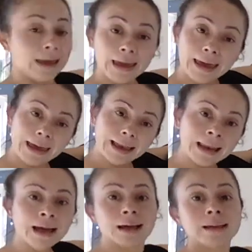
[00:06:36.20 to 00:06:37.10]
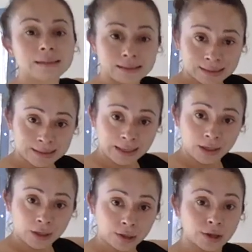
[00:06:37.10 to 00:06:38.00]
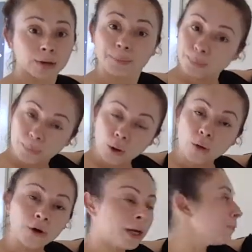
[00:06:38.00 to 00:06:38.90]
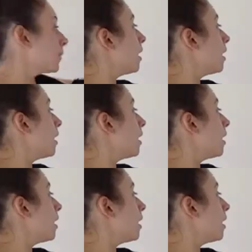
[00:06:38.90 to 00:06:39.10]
el, singular boy,